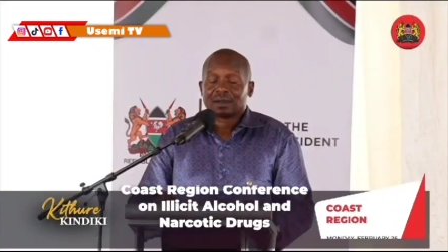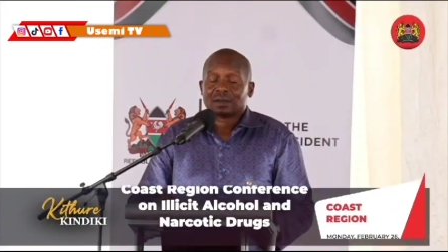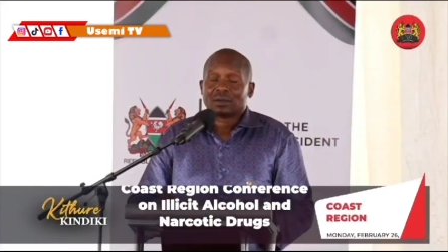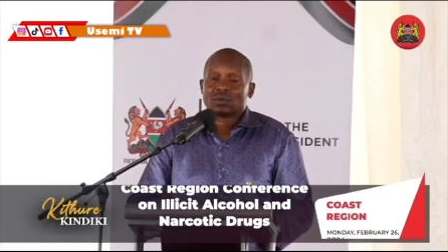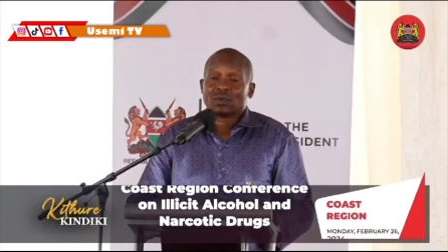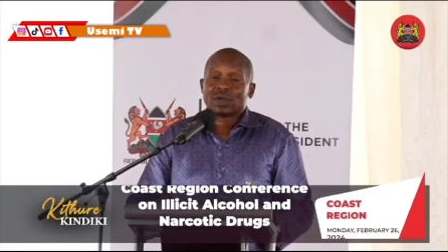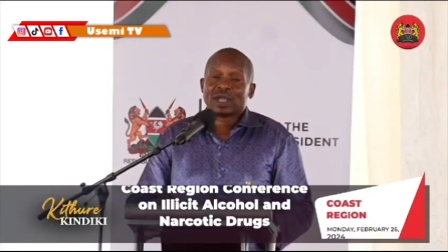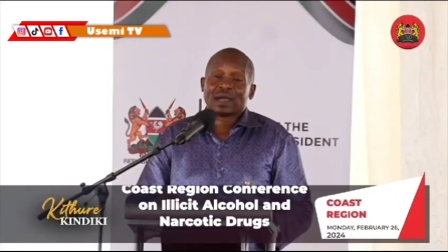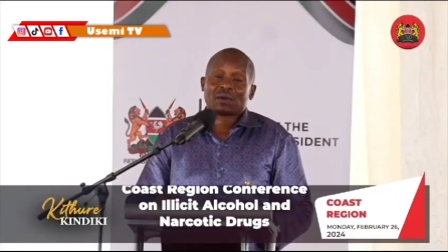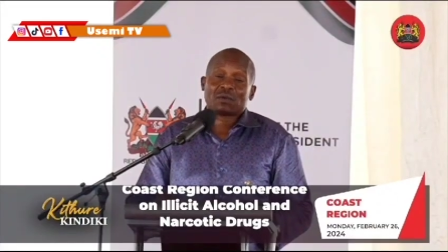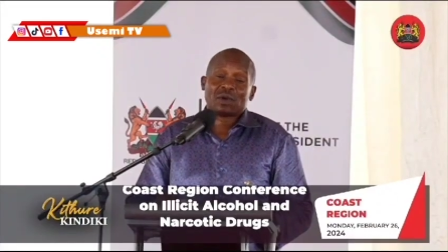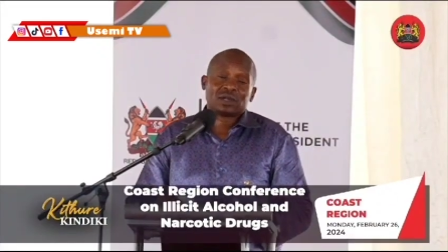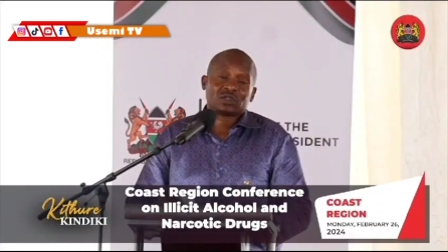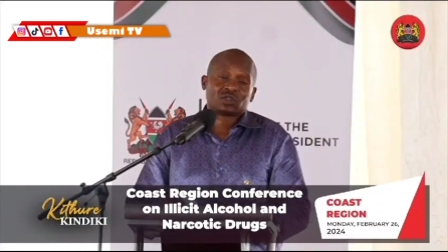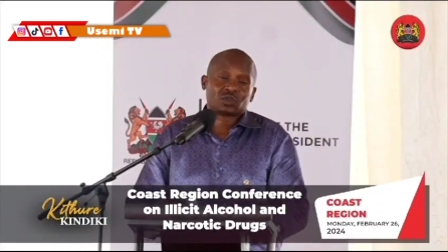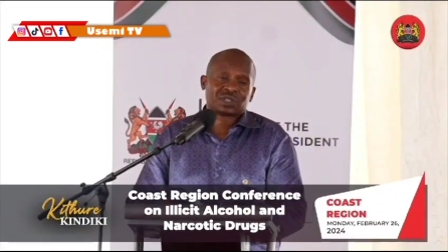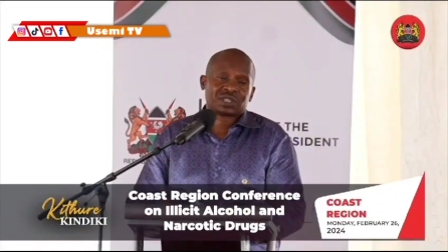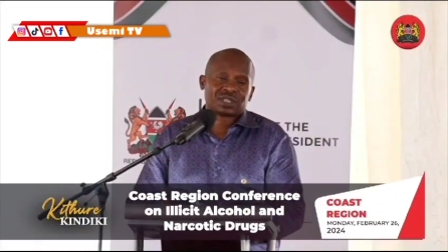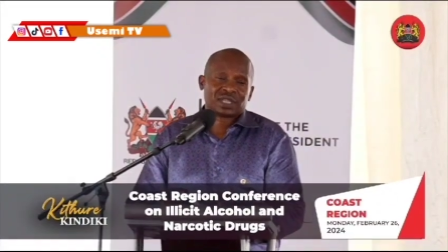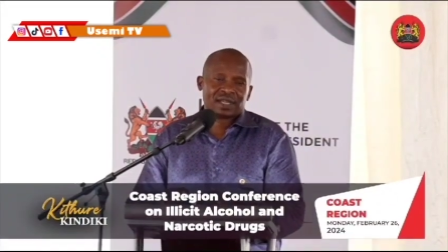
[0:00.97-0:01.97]
we are going
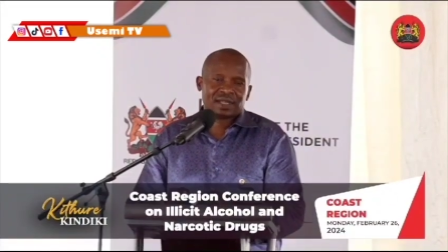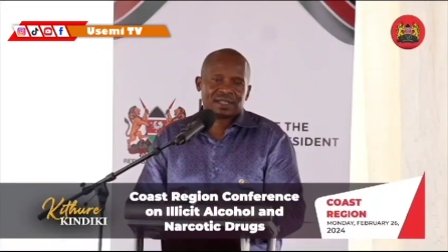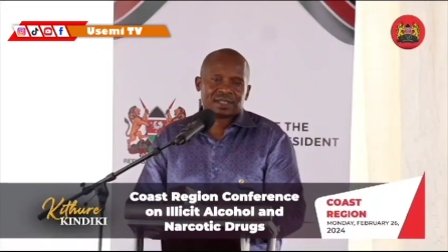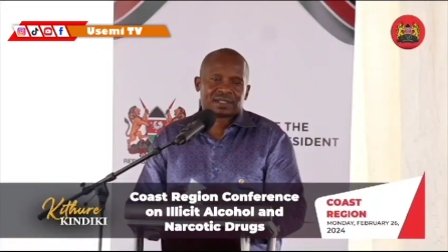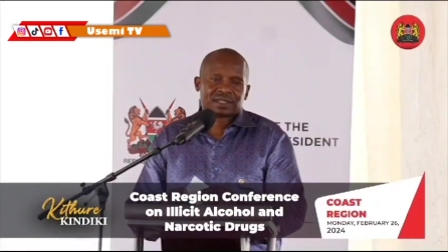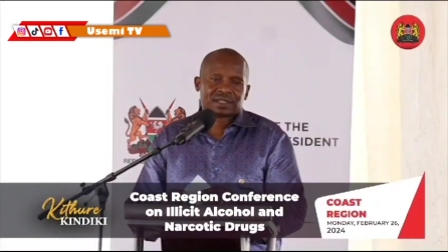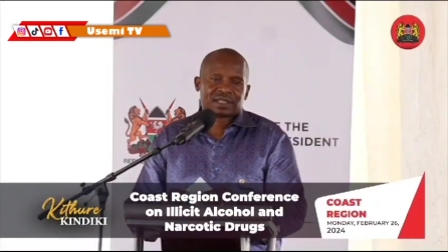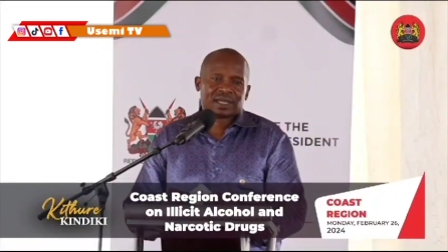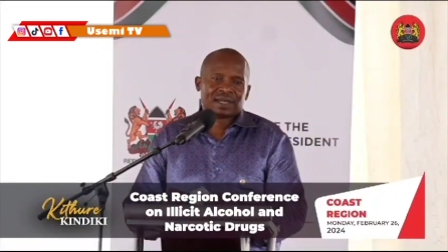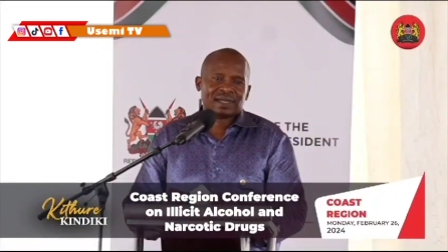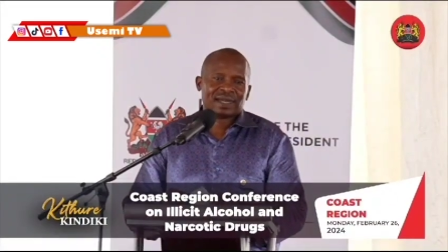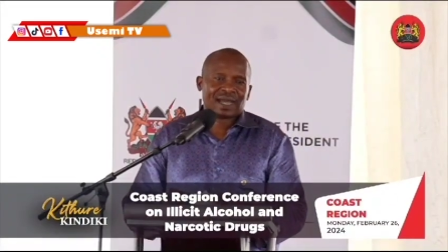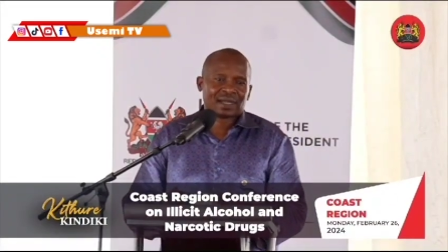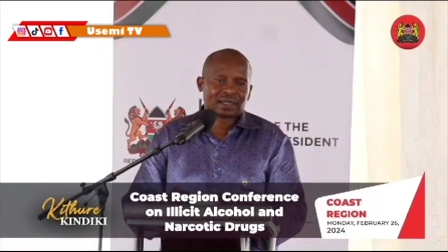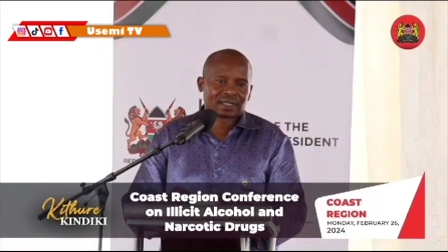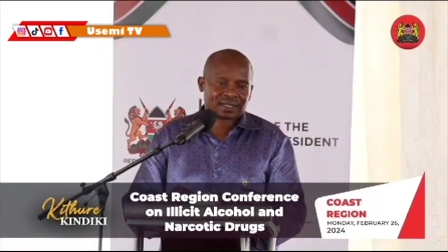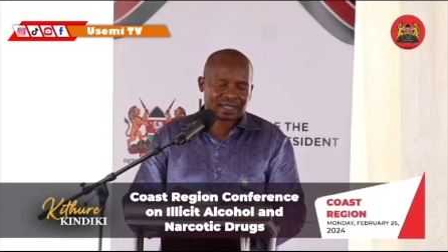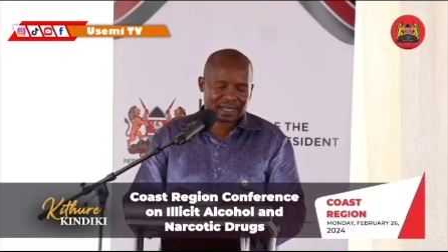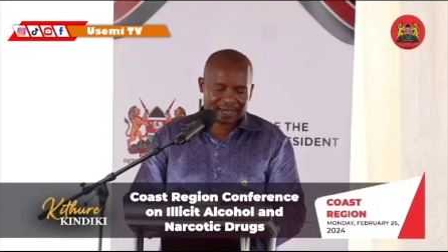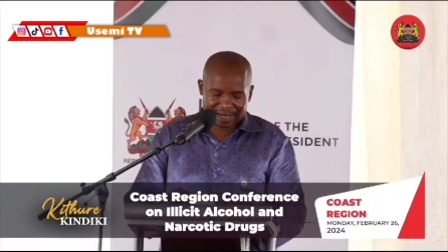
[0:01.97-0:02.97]
to change the,
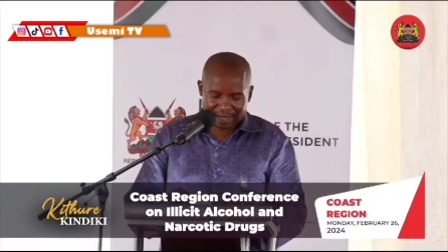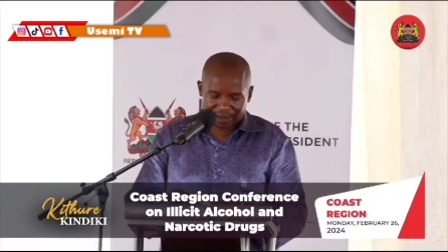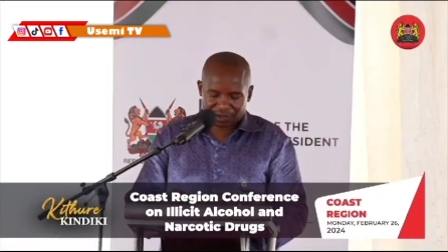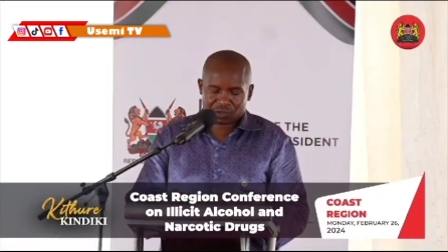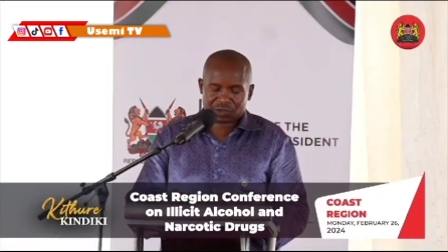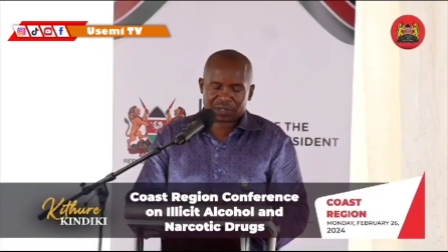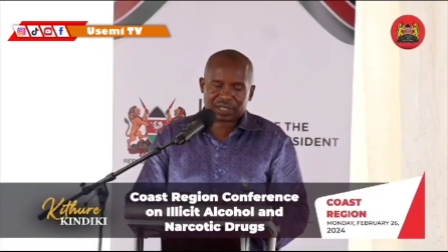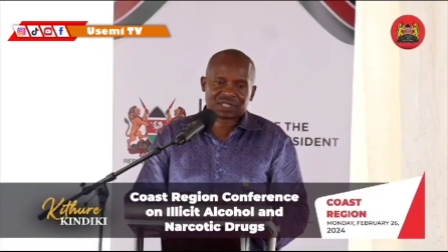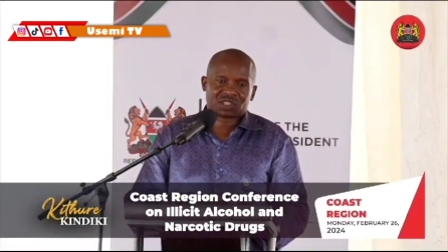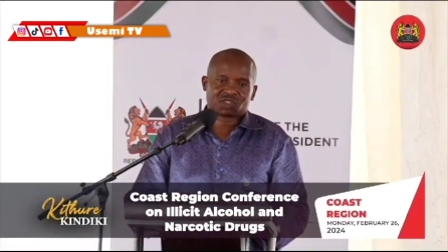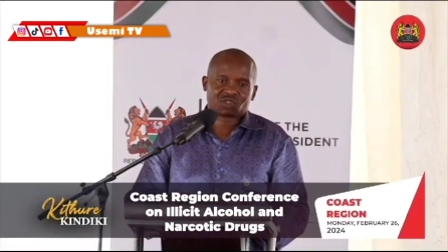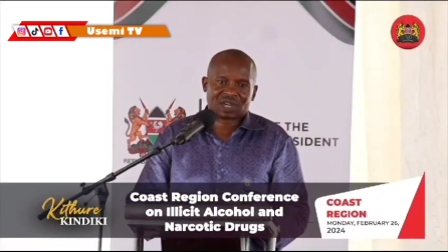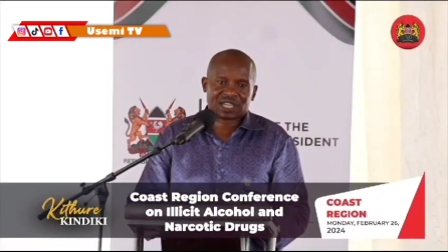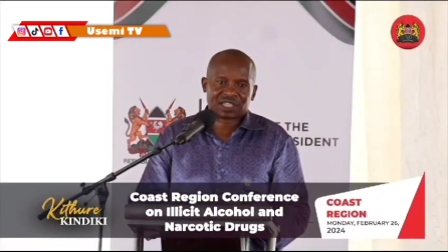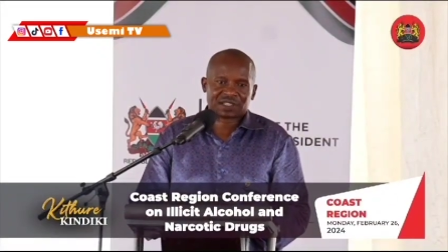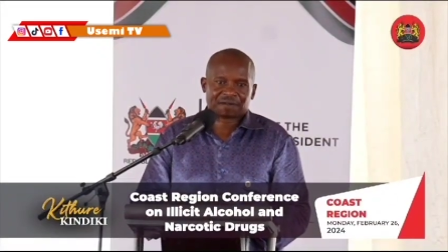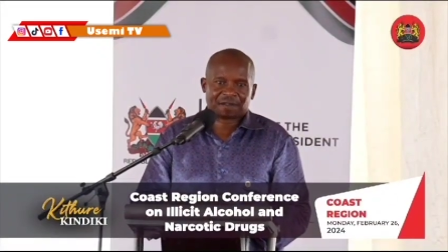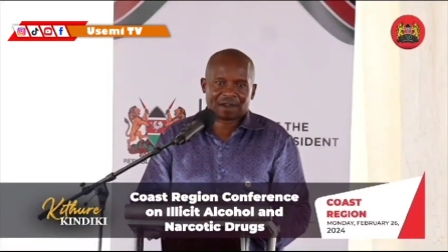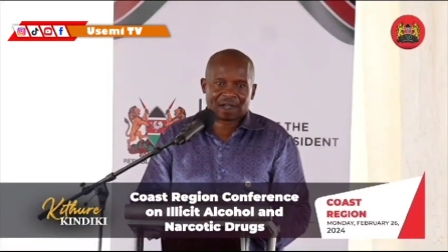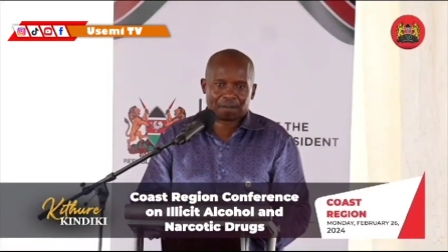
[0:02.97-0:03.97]
the country's
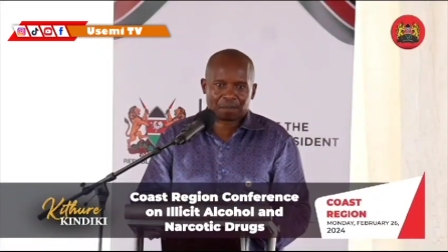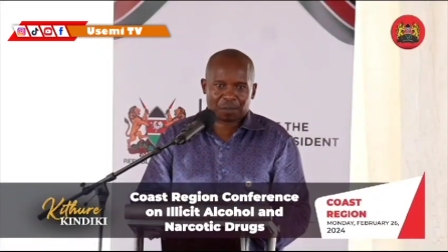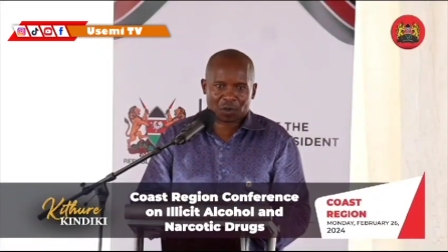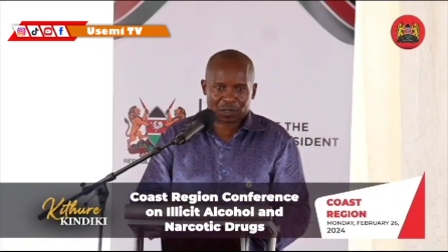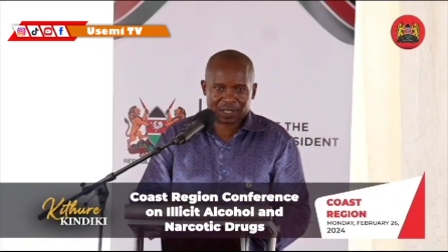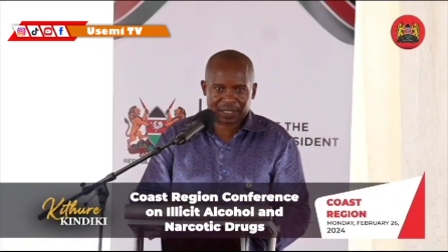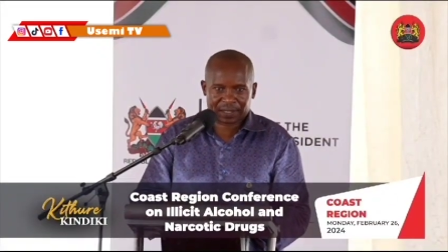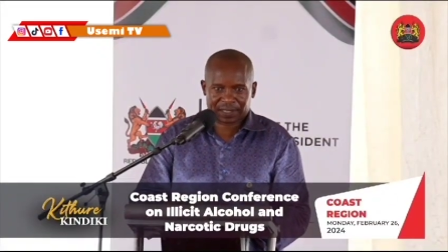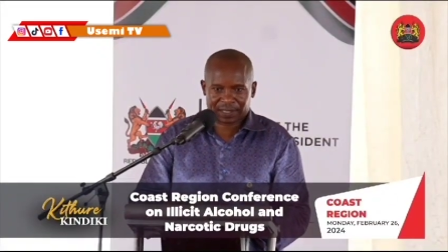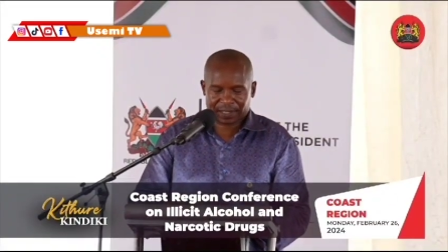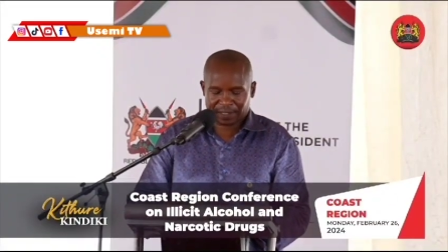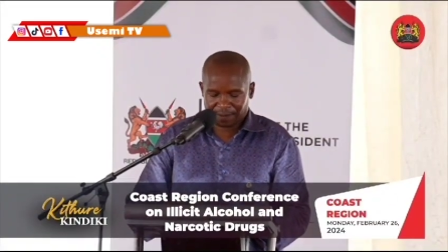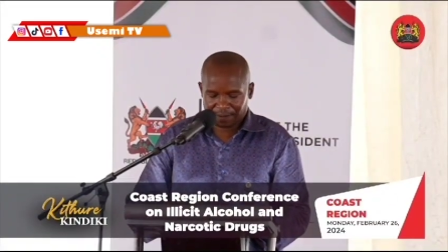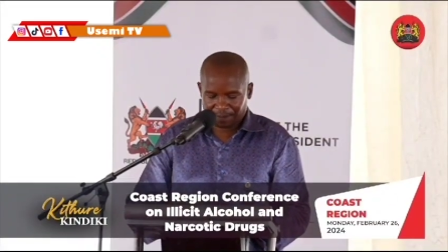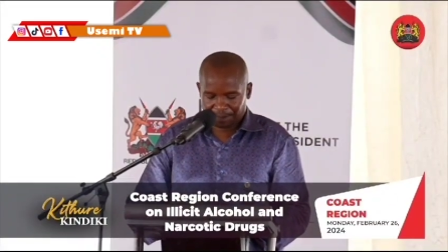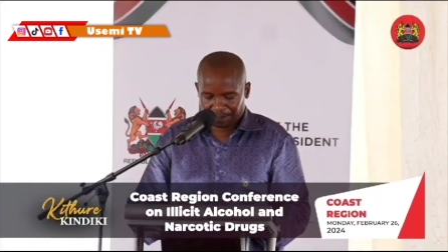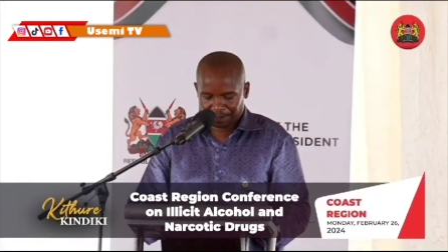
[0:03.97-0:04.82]
transfer policy.